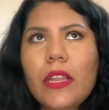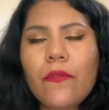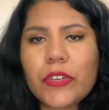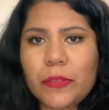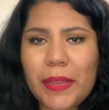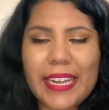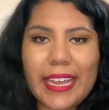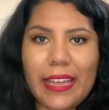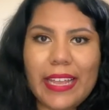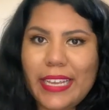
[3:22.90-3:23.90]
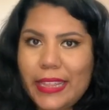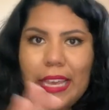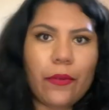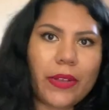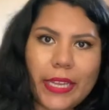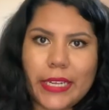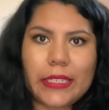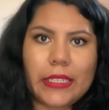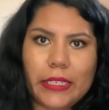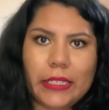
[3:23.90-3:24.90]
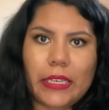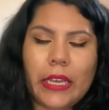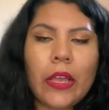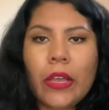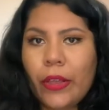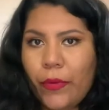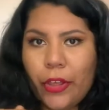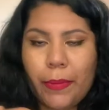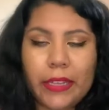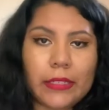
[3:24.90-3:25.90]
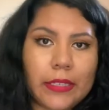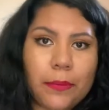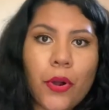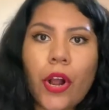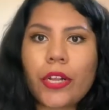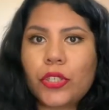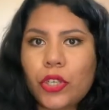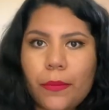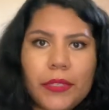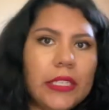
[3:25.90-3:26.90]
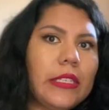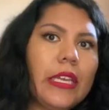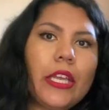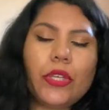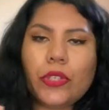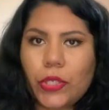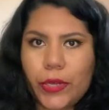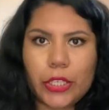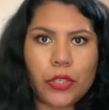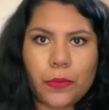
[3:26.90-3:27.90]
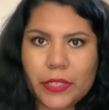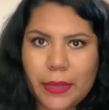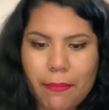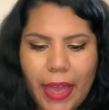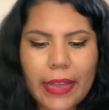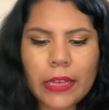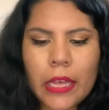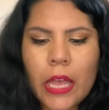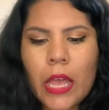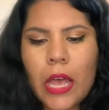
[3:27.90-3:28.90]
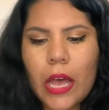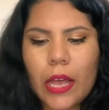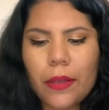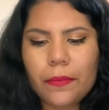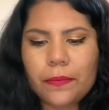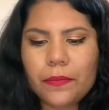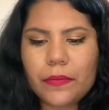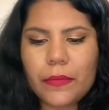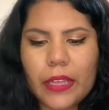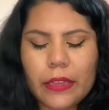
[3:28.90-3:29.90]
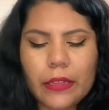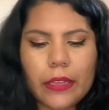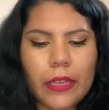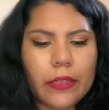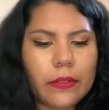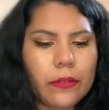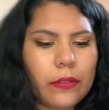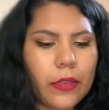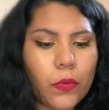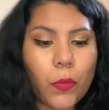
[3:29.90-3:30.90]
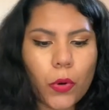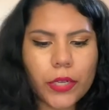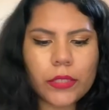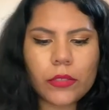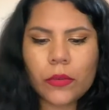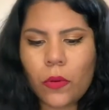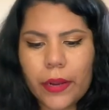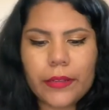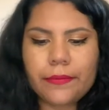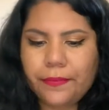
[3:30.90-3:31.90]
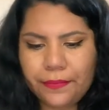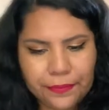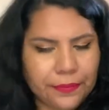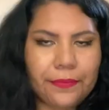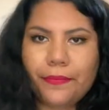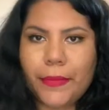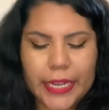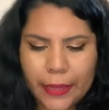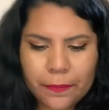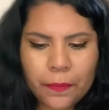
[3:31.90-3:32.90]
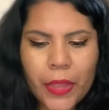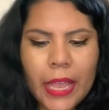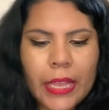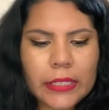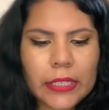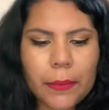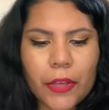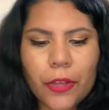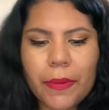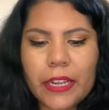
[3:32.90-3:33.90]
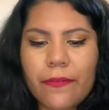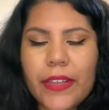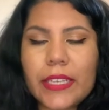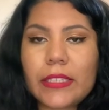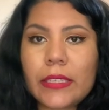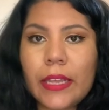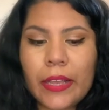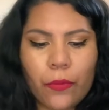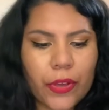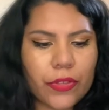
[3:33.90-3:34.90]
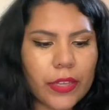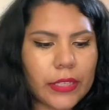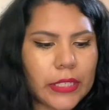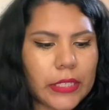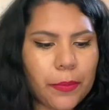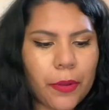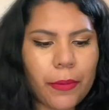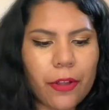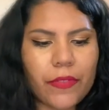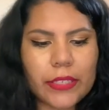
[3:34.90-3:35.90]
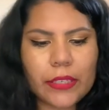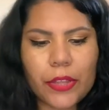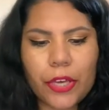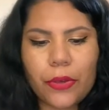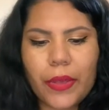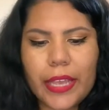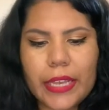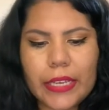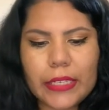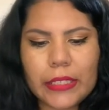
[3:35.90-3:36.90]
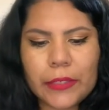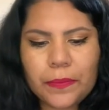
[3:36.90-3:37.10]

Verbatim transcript: for spending anything related to Disney. And whether it be Disney Park, Shop Disney, you still get 2% back um, in, in, in rewards or in money. Some other benefits with the Disney Premier Visa though is